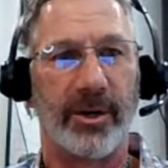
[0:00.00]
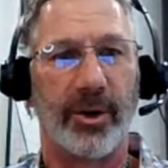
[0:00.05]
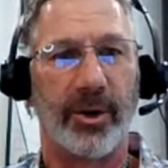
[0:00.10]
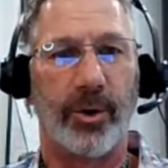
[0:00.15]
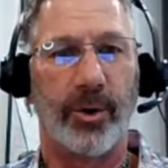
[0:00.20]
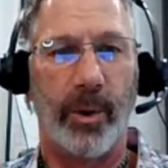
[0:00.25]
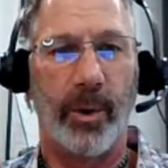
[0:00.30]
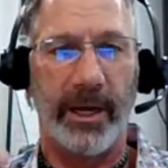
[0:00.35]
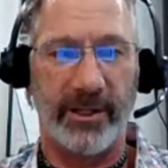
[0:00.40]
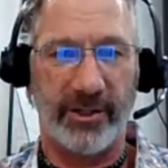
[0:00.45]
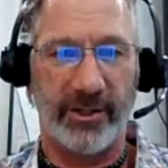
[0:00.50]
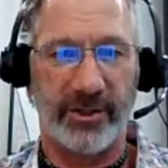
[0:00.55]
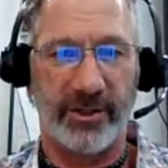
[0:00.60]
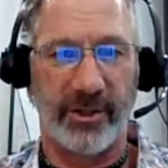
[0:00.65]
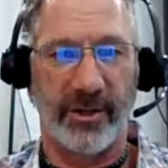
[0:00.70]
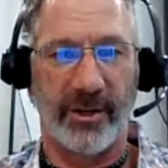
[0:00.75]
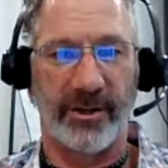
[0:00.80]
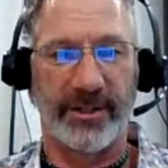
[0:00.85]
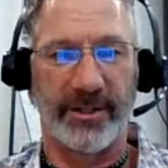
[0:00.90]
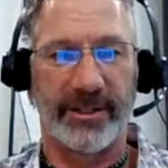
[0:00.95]

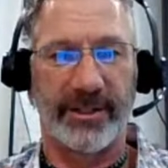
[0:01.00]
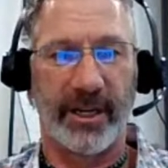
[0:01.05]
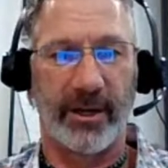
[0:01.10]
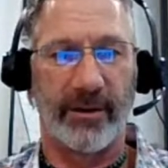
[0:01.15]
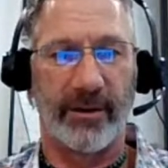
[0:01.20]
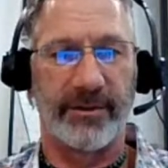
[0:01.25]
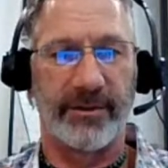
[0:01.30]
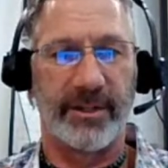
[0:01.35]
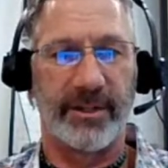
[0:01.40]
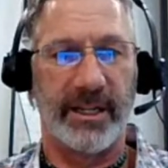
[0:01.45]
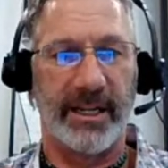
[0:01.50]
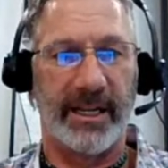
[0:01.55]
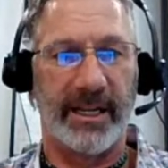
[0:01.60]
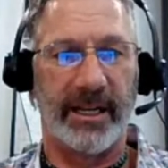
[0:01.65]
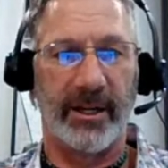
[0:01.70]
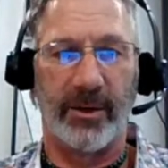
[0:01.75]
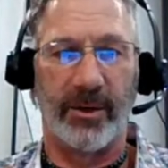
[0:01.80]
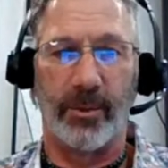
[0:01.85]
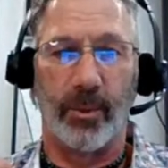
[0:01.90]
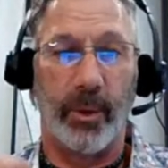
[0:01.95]
question ourselves
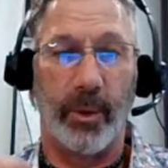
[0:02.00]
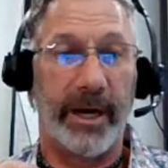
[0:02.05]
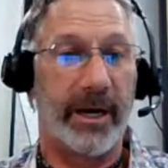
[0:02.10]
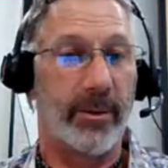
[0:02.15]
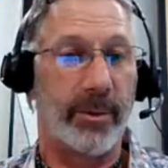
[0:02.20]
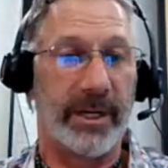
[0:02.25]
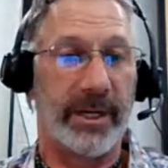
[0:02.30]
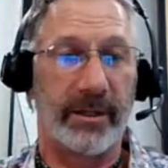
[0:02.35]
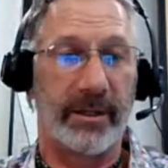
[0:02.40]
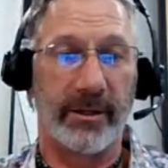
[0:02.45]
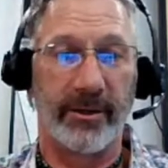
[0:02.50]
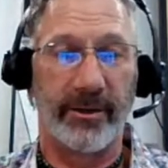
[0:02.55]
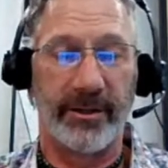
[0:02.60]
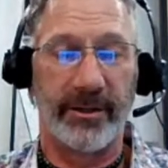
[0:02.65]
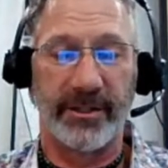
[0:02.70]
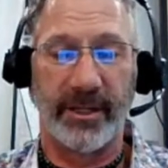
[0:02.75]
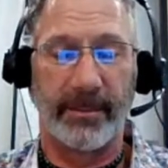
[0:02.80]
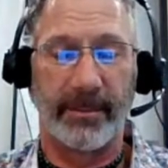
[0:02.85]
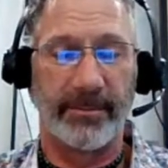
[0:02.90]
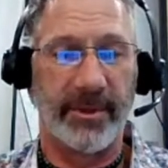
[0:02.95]
in where we
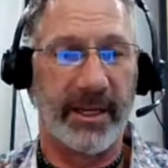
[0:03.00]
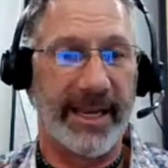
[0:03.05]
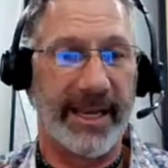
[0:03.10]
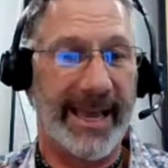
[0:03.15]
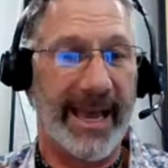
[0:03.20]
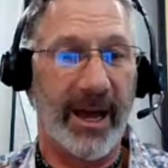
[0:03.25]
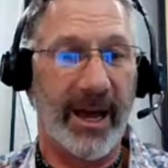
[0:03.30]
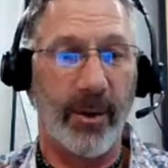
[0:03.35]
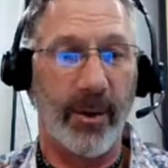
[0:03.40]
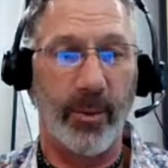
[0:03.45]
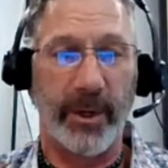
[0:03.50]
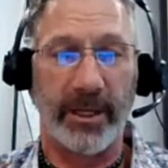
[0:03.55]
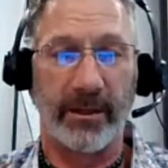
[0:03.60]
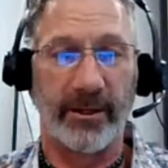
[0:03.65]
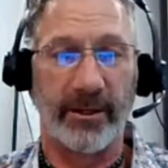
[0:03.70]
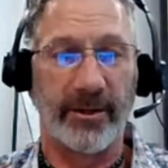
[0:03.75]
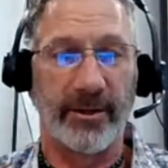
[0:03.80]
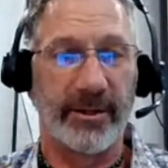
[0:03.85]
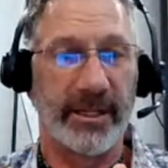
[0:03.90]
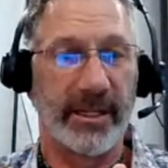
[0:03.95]
learned something, how we
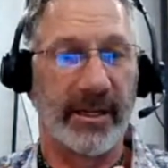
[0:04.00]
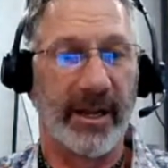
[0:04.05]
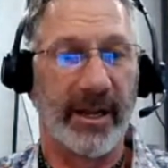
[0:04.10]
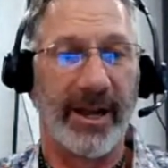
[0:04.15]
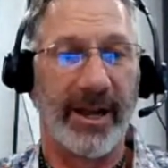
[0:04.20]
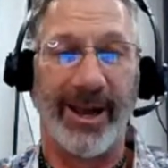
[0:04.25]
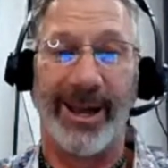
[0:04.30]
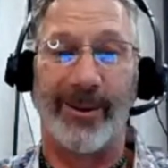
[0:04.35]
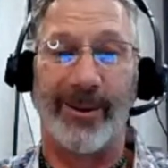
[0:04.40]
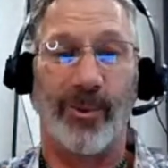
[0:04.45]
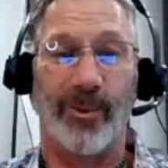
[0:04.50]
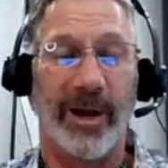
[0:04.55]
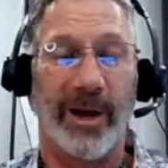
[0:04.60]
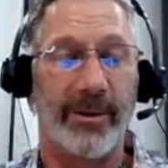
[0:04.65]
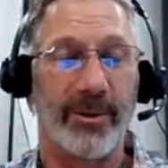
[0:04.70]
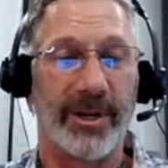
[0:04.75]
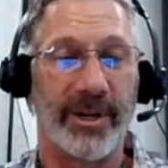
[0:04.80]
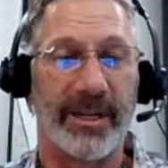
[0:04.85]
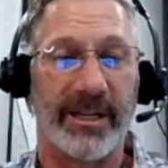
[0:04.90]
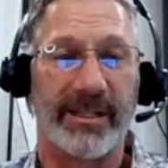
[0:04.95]
learned it, and why
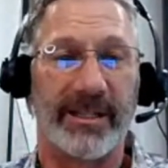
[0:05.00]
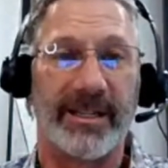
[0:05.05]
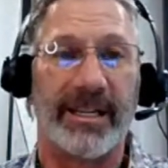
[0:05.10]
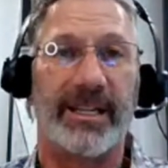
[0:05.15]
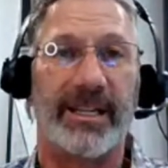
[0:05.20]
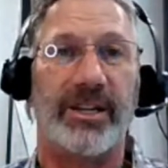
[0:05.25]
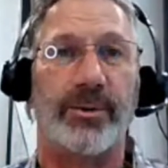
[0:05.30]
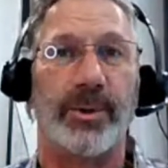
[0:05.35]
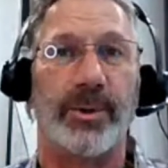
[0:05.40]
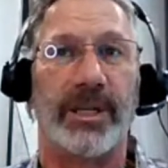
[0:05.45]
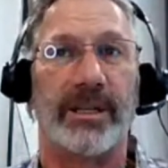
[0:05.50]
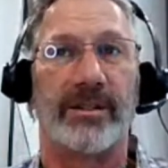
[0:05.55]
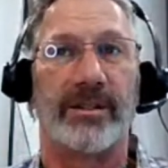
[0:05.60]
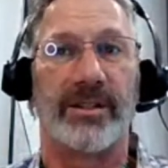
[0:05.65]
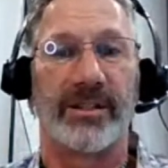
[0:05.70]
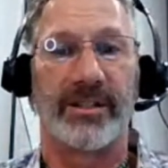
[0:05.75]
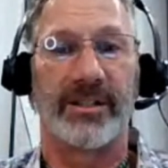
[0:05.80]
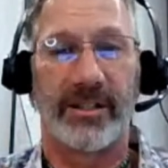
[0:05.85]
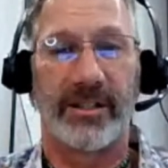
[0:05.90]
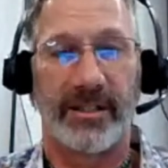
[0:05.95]
we're continuing
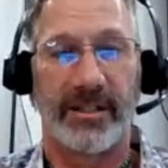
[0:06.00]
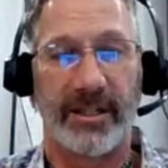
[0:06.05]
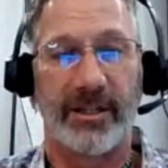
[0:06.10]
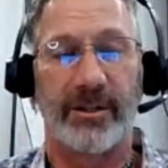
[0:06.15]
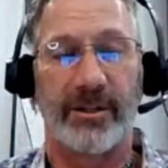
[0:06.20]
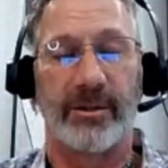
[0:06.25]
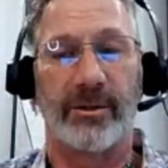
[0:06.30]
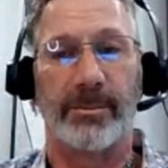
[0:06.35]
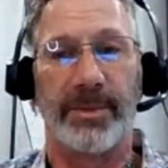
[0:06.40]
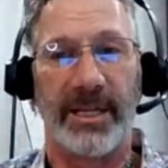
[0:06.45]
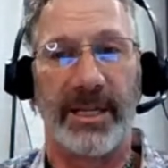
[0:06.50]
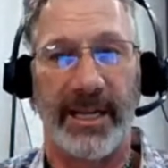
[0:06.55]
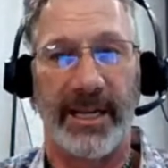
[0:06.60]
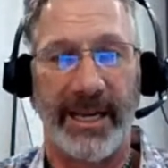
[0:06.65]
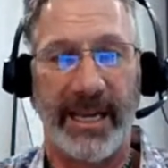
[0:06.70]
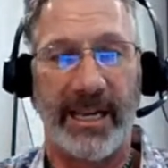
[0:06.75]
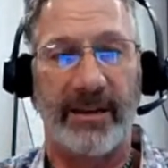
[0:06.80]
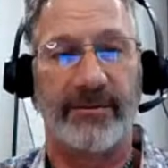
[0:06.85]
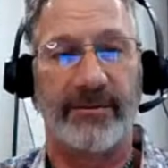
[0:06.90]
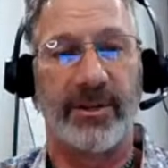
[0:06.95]
to still
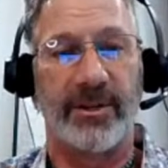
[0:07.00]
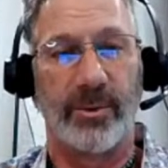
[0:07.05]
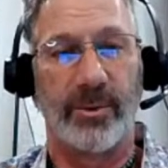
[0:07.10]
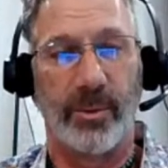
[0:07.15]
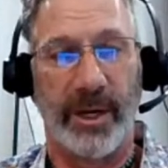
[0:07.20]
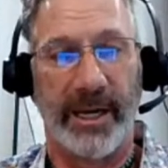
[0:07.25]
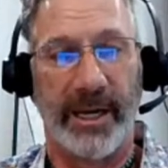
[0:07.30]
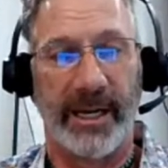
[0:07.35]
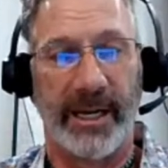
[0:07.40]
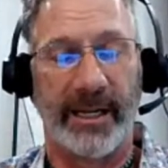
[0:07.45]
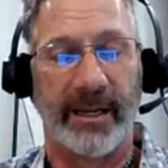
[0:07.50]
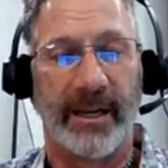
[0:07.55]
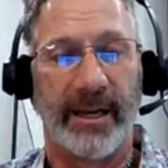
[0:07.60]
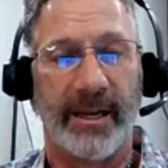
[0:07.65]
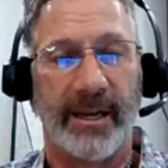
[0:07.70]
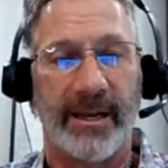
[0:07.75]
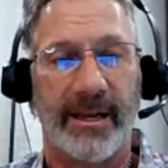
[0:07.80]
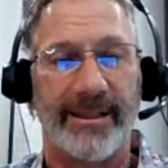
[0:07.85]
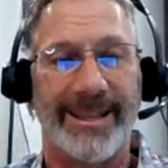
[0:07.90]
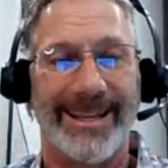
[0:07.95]
behave in a way
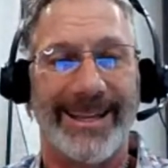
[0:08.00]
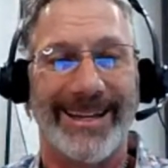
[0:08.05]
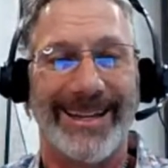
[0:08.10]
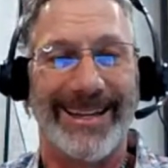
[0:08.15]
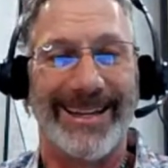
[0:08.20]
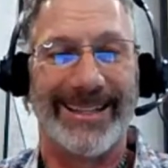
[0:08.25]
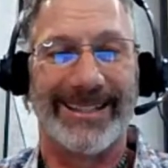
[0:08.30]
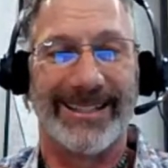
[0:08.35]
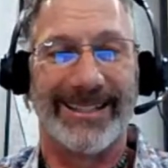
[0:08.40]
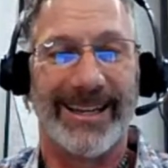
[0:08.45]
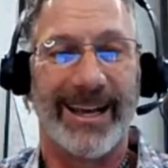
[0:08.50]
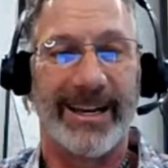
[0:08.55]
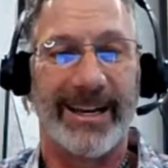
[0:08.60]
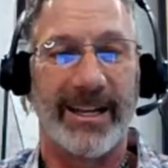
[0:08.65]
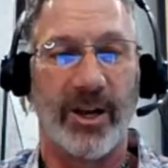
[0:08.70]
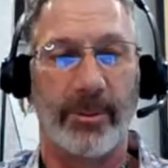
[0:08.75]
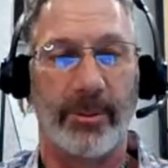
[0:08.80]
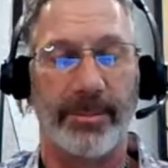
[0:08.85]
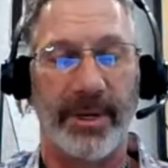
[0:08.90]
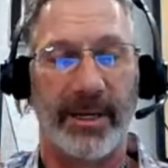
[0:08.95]
that is not
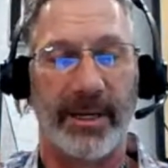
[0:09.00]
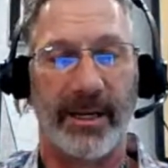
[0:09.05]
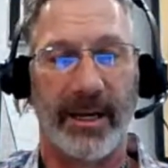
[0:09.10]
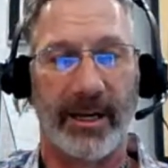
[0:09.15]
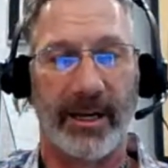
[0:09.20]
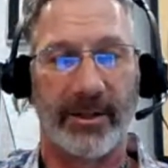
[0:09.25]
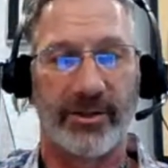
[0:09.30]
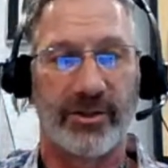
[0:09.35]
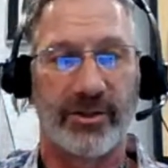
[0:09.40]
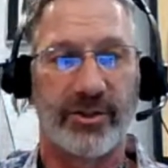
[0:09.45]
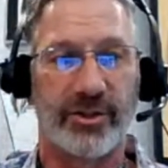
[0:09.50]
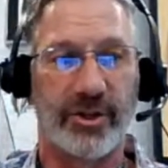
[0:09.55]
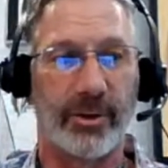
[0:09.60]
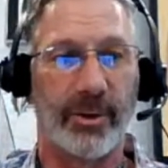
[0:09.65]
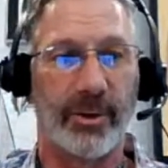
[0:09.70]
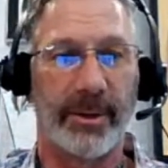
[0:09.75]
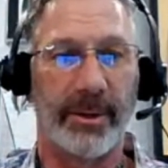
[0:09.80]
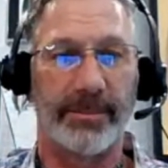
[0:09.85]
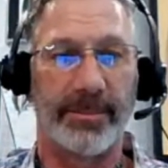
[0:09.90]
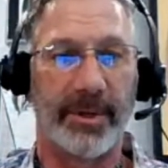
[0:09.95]
helping us
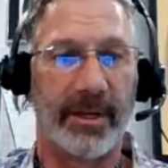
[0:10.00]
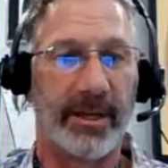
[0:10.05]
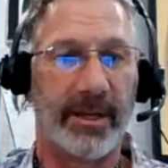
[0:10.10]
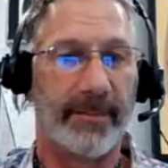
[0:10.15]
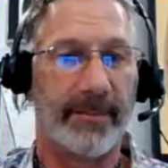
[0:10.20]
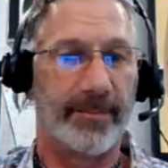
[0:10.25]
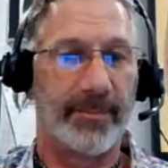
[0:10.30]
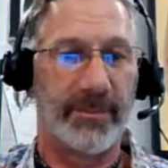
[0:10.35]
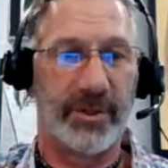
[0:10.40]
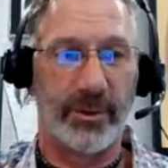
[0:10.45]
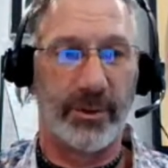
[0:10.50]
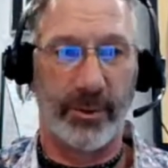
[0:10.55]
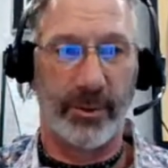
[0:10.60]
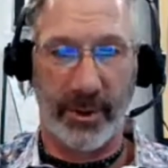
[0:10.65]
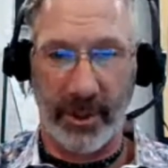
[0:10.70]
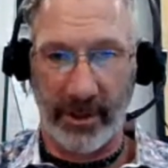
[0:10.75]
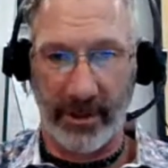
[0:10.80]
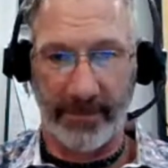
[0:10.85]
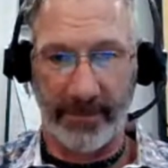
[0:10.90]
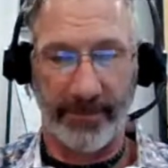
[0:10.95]
show up
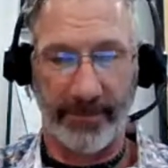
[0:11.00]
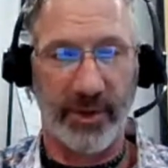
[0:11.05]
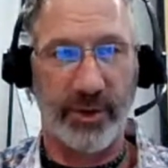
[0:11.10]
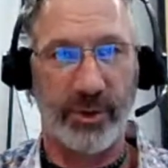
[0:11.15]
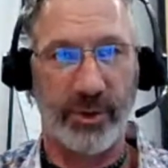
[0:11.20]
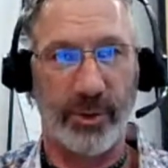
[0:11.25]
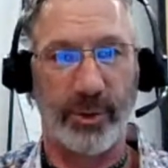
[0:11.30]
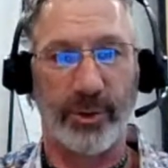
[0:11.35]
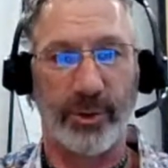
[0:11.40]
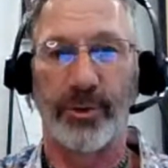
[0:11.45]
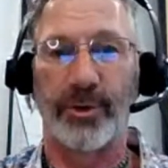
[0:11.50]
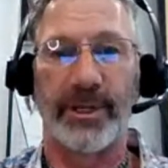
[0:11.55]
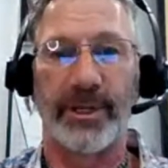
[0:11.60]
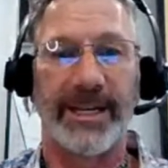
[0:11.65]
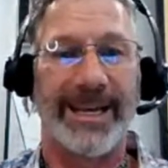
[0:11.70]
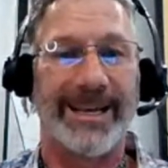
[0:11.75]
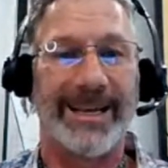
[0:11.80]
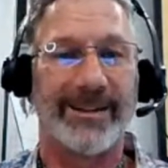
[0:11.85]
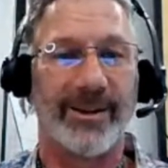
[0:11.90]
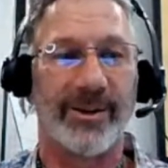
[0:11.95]
to
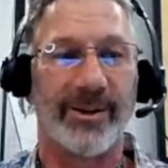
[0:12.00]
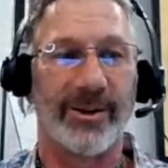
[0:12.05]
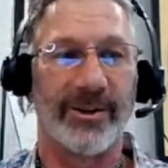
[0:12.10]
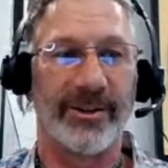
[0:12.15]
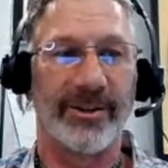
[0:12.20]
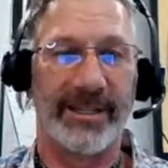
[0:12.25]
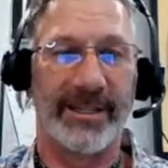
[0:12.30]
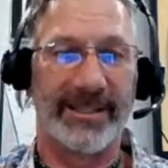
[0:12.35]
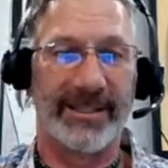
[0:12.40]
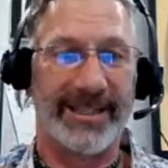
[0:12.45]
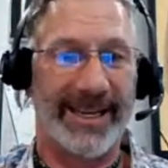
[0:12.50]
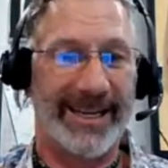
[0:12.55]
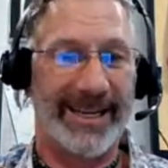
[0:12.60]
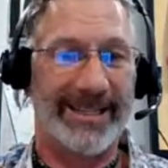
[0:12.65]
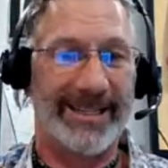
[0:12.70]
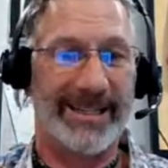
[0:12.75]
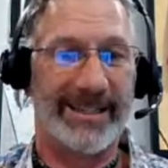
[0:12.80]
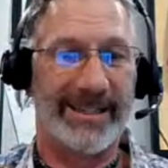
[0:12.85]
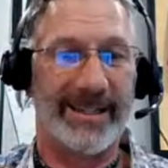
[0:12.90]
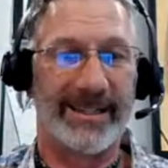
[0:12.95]
create our
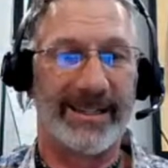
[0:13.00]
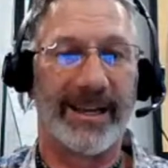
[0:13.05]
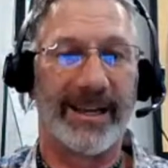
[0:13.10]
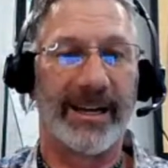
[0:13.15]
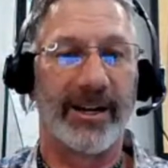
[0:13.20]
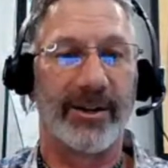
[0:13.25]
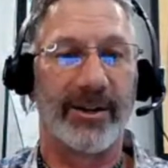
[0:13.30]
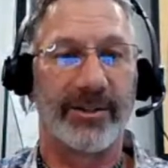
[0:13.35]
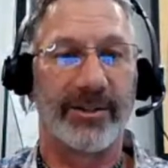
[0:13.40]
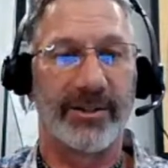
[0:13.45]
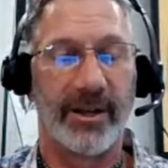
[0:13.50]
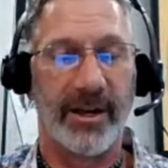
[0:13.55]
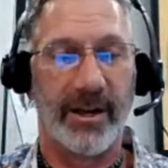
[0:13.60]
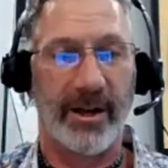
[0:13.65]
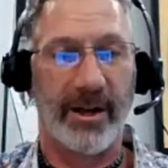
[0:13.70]
intended desires,